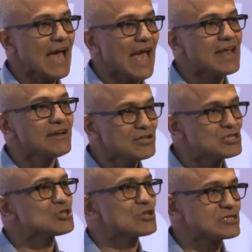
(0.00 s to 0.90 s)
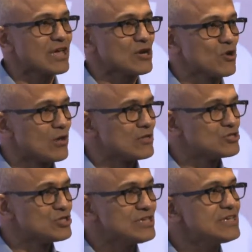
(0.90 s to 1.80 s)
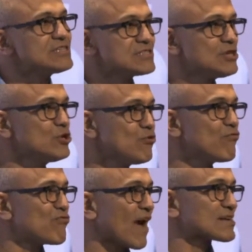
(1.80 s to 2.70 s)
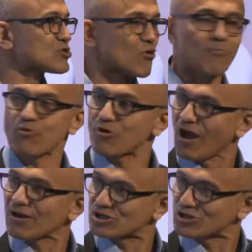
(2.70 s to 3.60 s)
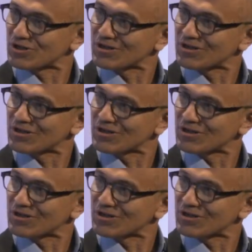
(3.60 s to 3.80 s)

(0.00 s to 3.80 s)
and digital technology is the new factor of production.